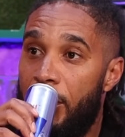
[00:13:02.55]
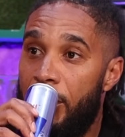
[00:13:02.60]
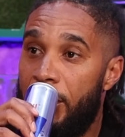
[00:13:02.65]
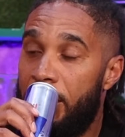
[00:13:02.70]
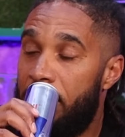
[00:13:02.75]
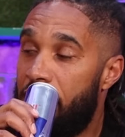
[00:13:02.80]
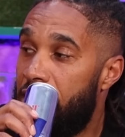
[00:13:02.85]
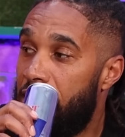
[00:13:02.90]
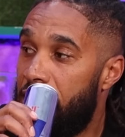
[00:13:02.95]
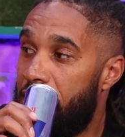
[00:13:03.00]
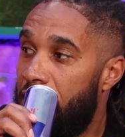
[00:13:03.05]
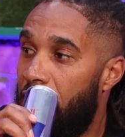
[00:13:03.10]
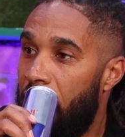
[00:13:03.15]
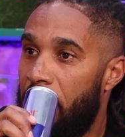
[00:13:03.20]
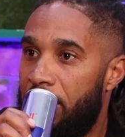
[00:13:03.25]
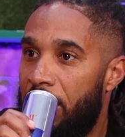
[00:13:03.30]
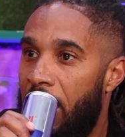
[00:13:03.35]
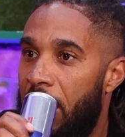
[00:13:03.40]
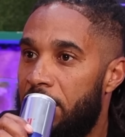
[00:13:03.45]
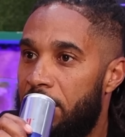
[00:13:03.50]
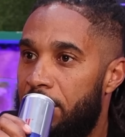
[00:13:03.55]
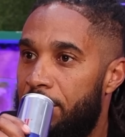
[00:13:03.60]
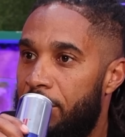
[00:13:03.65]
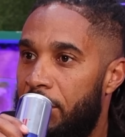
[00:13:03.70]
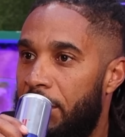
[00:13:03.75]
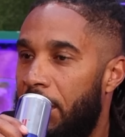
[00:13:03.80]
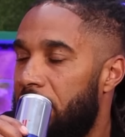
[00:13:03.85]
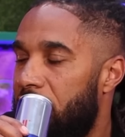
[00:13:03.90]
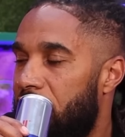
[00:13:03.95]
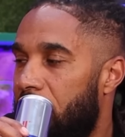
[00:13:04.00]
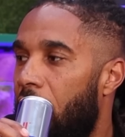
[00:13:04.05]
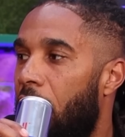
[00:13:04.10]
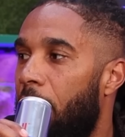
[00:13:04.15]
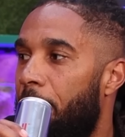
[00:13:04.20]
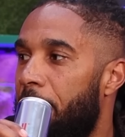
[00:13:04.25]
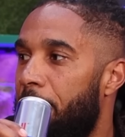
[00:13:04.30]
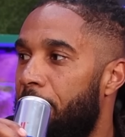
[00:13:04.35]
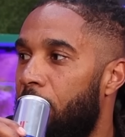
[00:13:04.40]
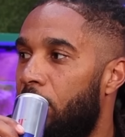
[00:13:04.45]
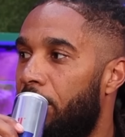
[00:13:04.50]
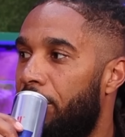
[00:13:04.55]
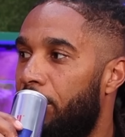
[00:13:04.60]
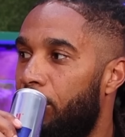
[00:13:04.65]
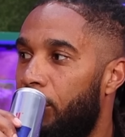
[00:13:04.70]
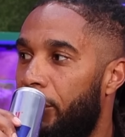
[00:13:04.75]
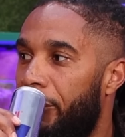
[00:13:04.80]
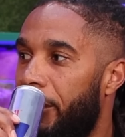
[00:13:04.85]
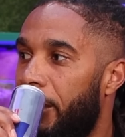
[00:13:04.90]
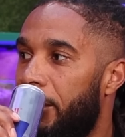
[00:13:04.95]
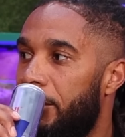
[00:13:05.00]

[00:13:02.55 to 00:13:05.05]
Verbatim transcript: like, That's that's got to be more of a